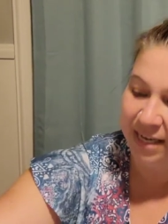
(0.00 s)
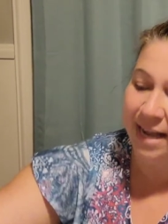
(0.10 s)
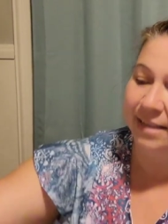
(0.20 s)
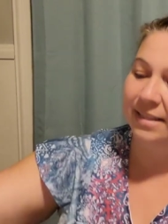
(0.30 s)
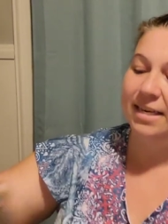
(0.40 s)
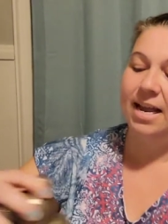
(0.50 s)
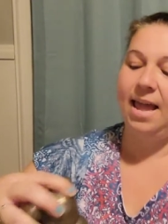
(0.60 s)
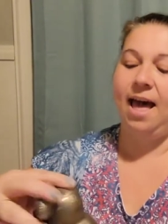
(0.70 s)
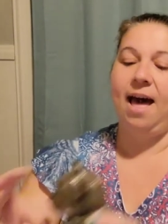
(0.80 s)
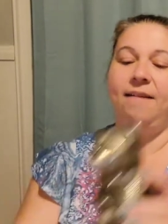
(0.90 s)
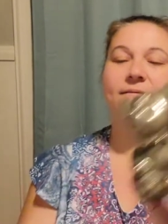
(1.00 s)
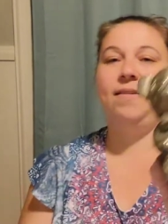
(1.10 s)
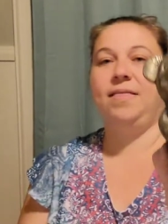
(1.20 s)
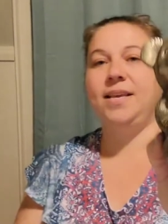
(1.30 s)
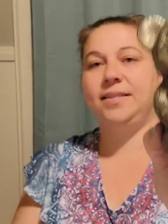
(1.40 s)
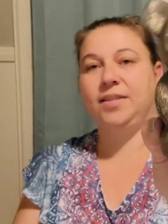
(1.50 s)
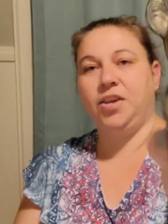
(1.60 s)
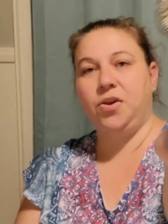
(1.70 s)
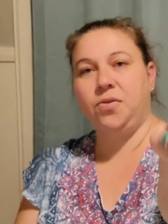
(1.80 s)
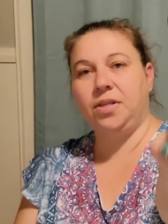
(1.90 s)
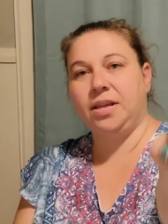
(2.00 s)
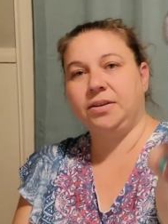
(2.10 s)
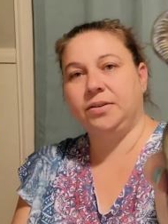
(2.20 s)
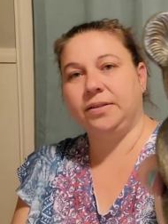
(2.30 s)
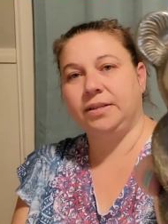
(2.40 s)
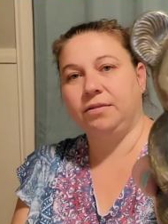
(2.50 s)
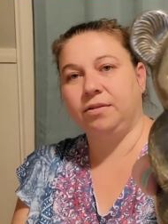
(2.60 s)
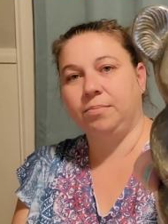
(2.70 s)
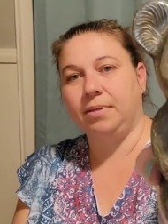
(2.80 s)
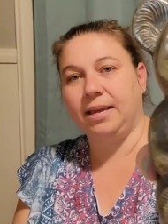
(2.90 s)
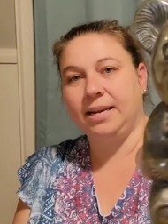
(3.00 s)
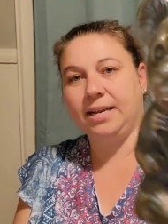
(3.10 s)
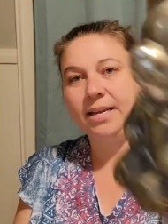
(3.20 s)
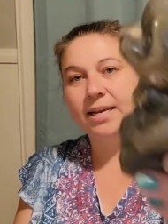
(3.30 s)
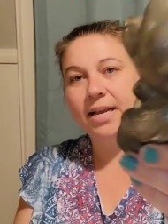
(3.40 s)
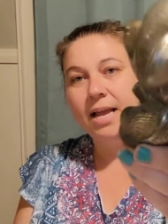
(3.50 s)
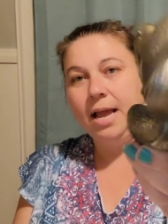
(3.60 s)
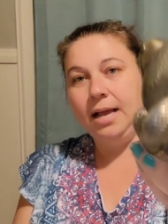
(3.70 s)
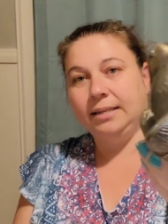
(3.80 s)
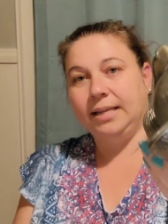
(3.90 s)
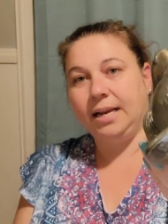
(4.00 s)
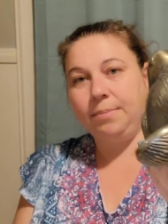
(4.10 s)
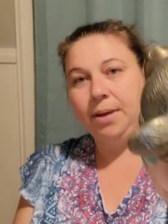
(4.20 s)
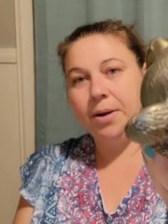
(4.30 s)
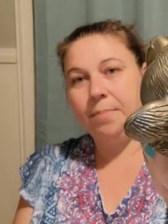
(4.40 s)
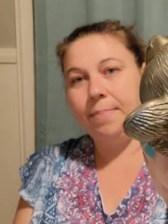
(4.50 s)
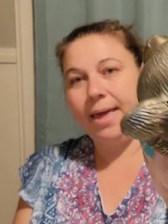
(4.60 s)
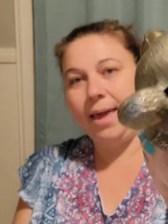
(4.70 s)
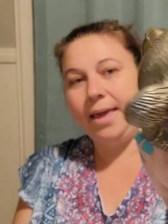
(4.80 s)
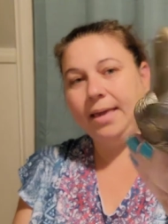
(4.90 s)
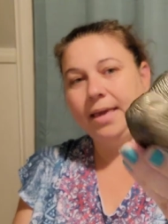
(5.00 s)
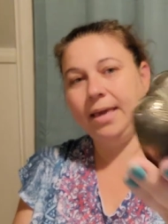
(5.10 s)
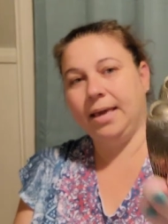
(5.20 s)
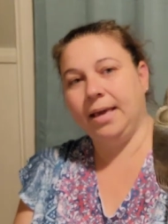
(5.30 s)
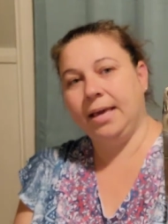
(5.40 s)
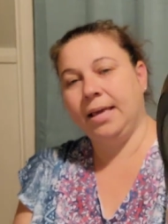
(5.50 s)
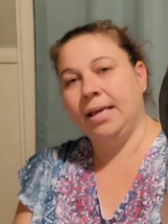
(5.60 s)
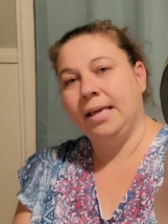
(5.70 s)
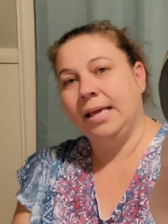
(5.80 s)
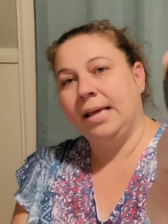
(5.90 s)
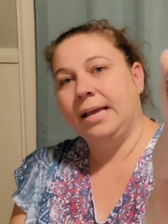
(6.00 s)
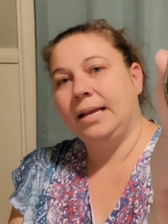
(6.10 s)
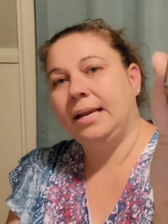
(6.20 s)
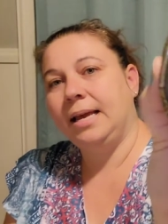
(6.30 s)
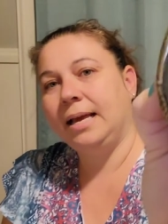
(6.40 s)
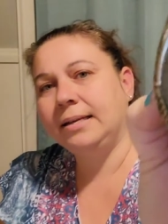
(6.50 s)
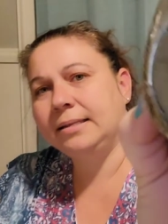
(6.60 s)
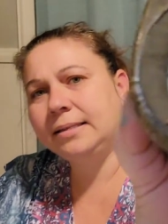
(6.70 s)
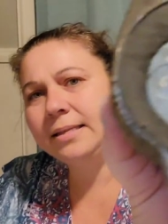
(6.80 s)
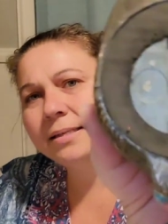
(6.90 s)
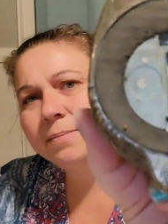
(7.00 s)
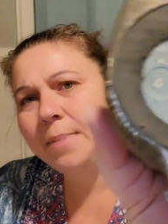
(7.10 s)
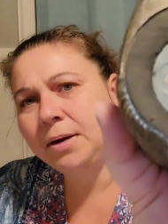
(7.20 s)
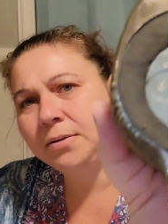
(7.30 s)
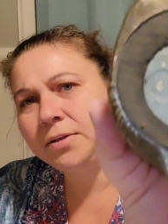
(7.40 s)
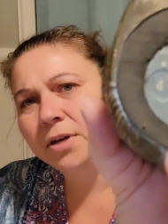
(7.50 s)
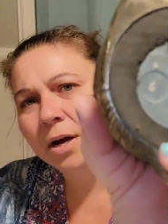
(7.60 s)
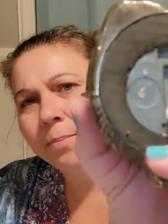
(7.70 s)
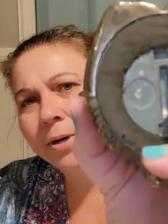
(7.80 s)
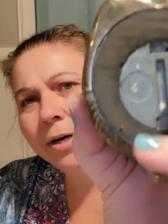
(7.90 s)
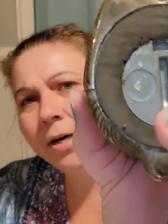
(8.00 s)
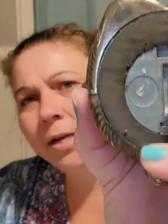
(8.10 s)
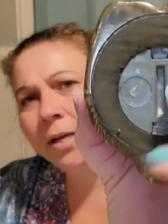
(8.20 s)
Next I have this cute little silver plated teddy bear bank and it has this metal stopper.